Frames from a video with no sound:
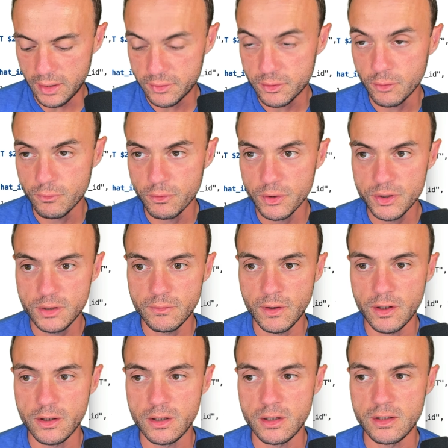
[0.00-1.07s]
So first of all,
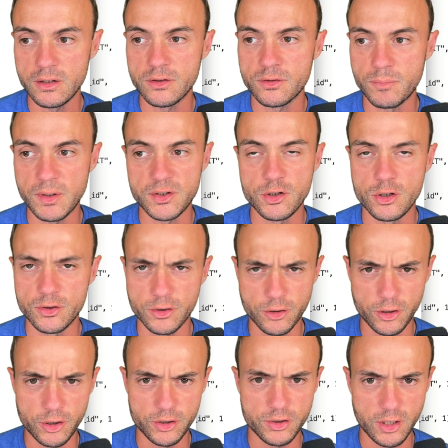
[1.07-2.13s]
these messages are just